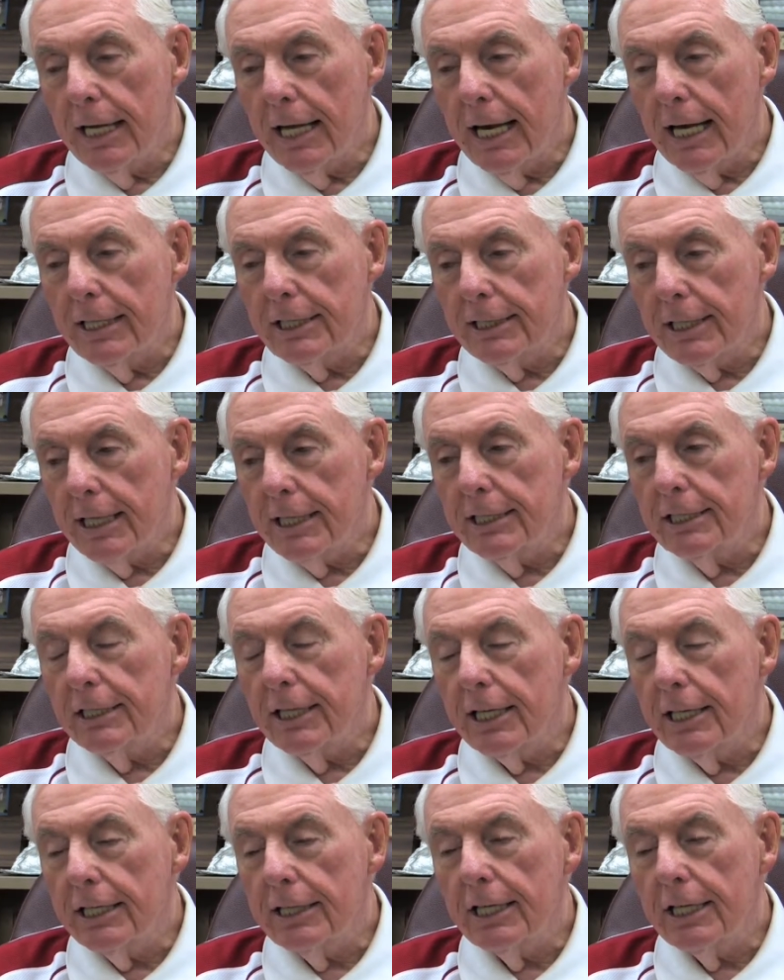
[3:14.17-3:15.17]
as I
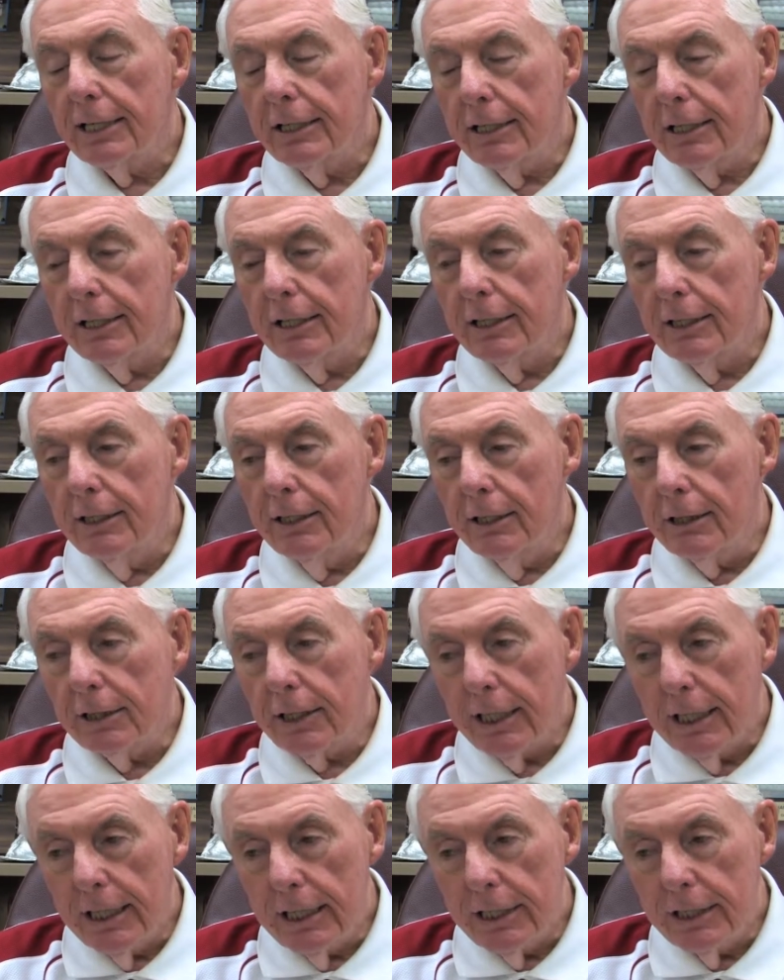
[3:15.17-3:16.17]
started to
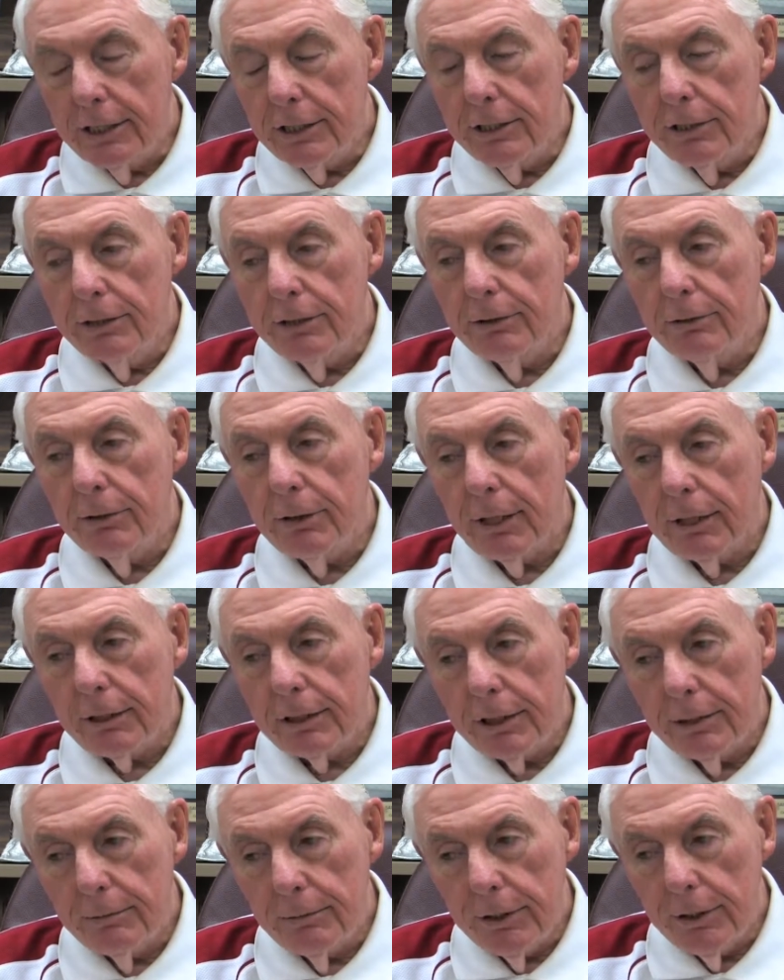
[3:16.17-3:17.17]
look into our
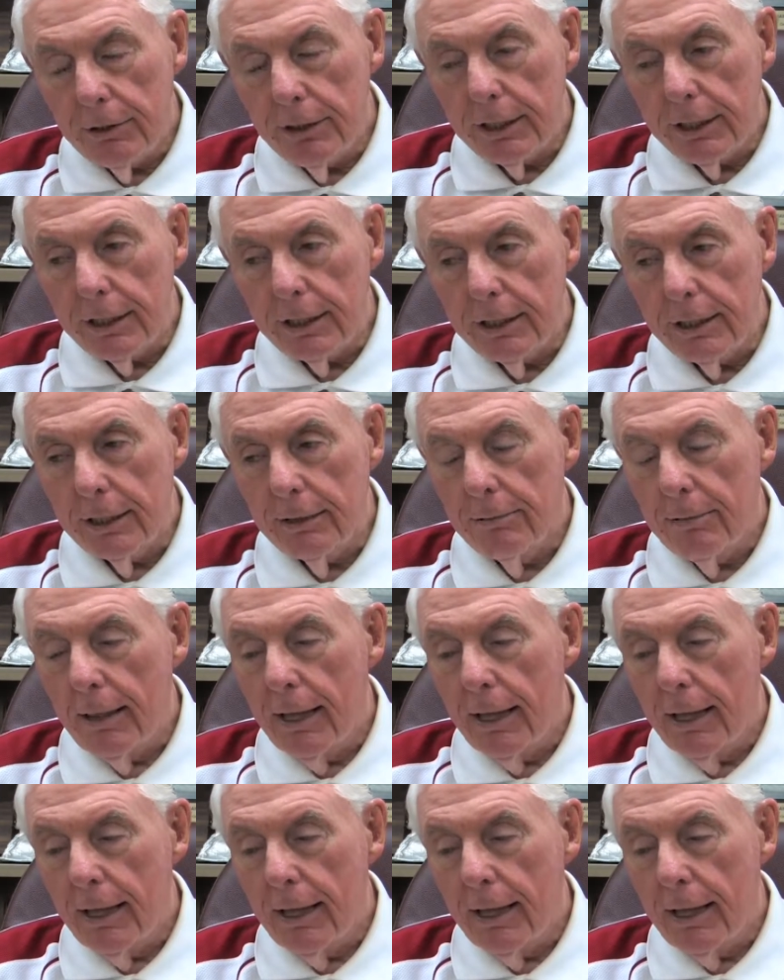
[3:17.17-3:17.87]
community,